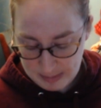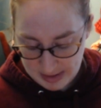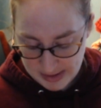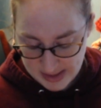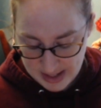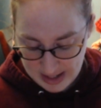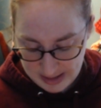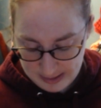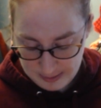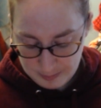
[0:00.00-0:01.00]
outside.
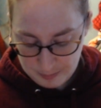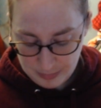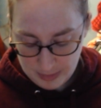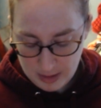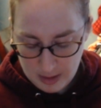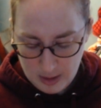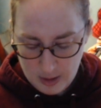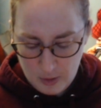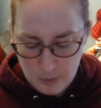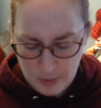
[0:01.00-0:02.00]

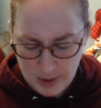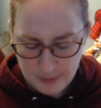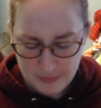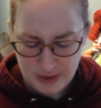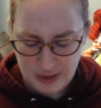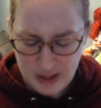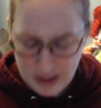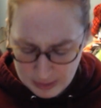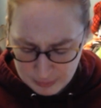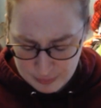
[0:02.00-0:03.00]
"What a
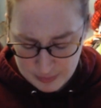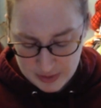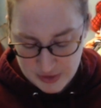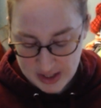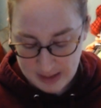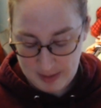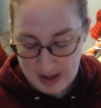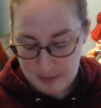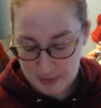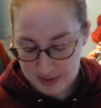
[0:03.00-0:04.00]
relief!" Jacob
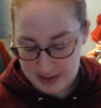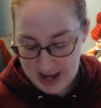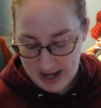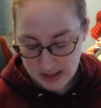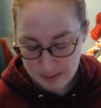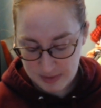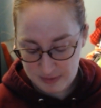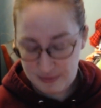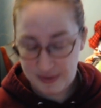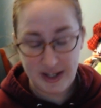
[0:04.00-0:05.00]
Aborn gasped,
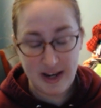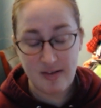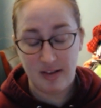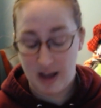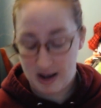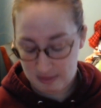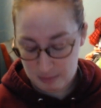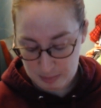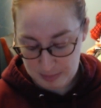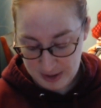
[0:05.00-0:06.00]
filling his lungs
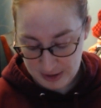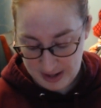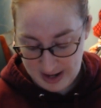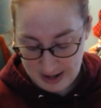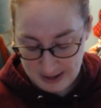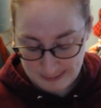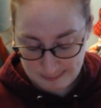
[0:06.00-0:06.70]
with pure air.